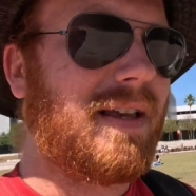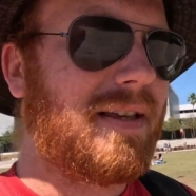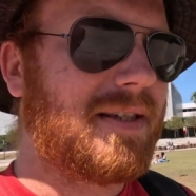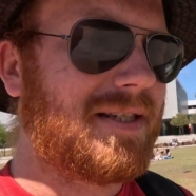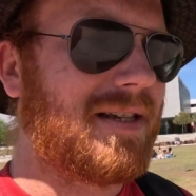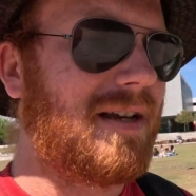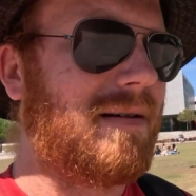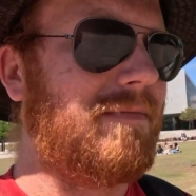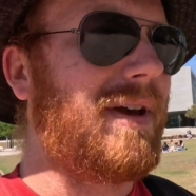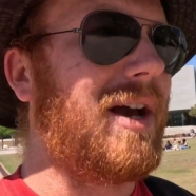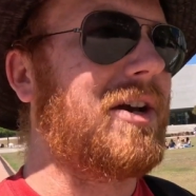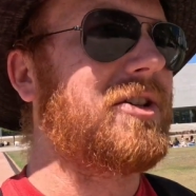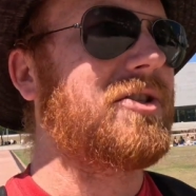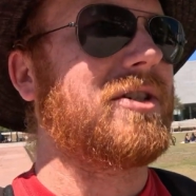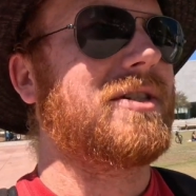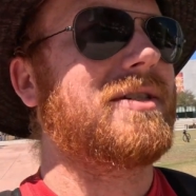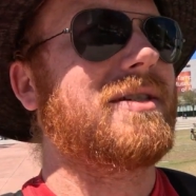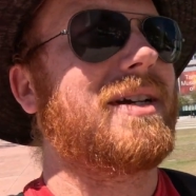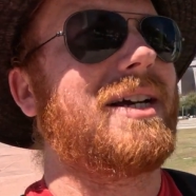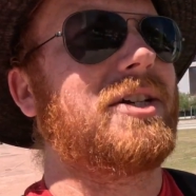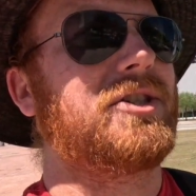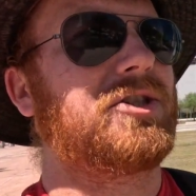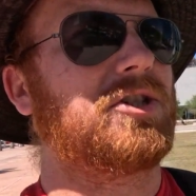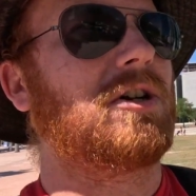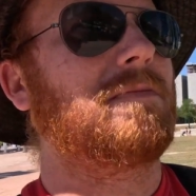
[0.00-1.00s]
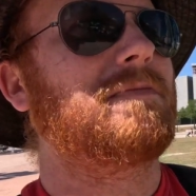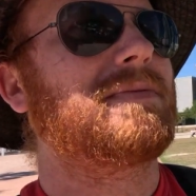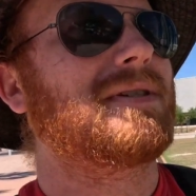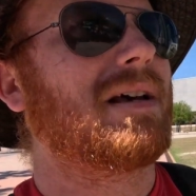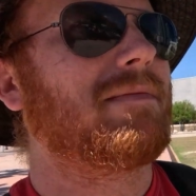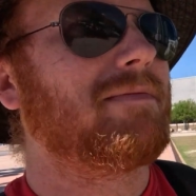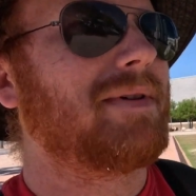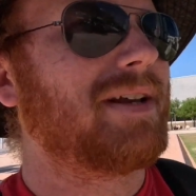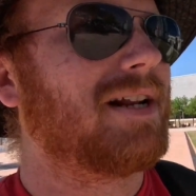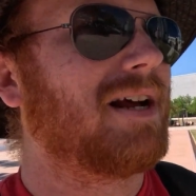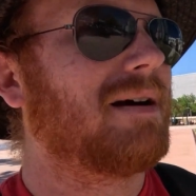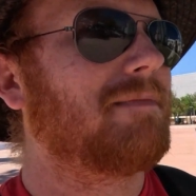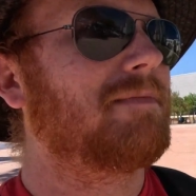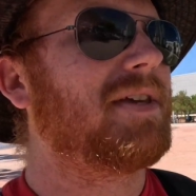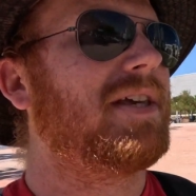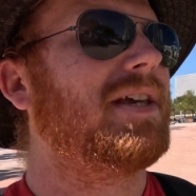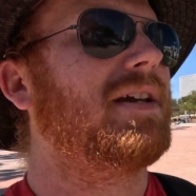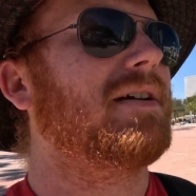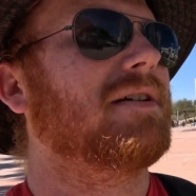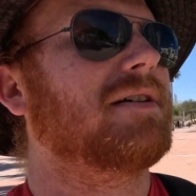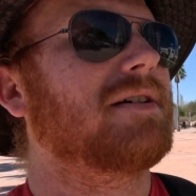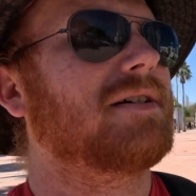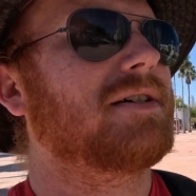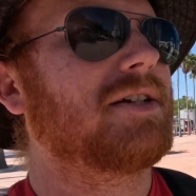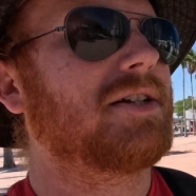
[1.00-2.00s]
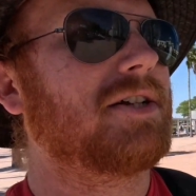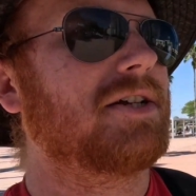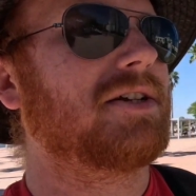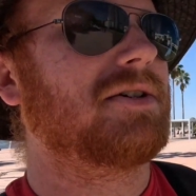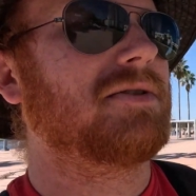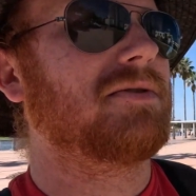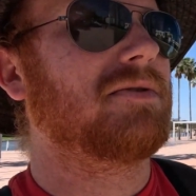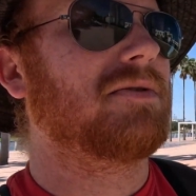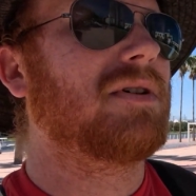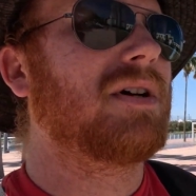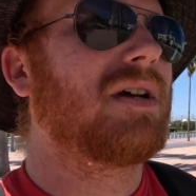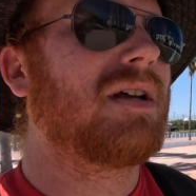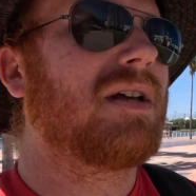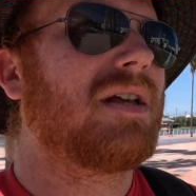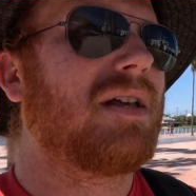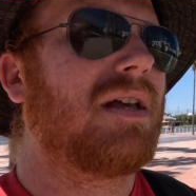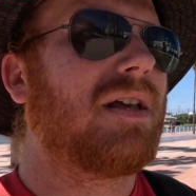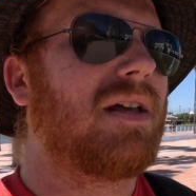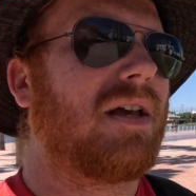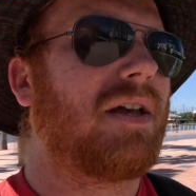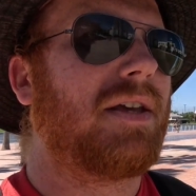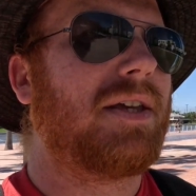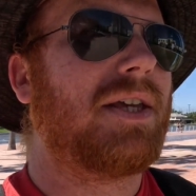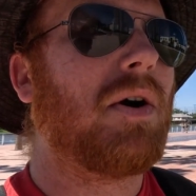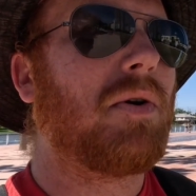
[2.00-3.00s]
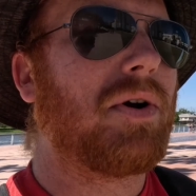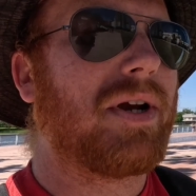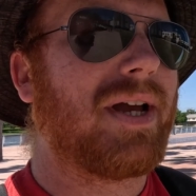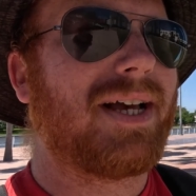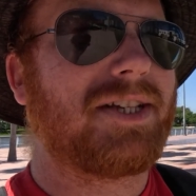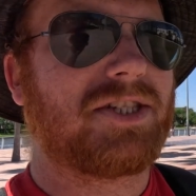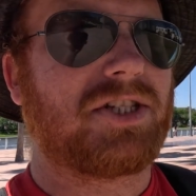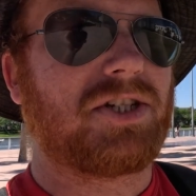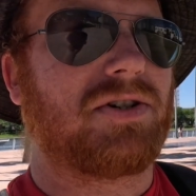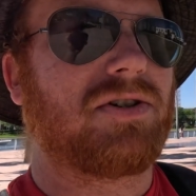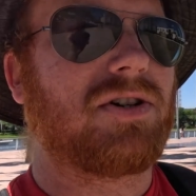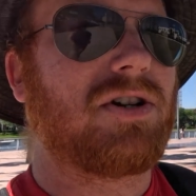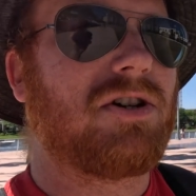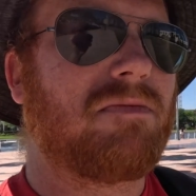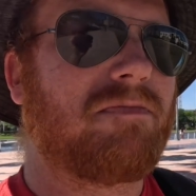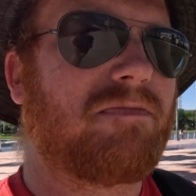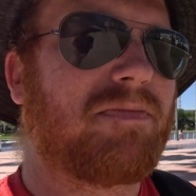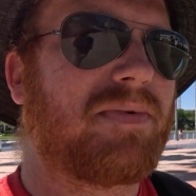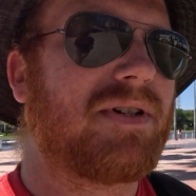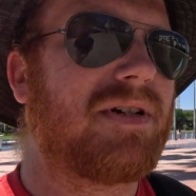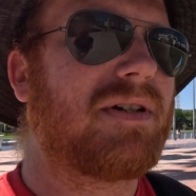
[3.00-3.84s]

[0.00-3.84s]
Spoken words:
some exercise groups that meet up here to do yoga as a group.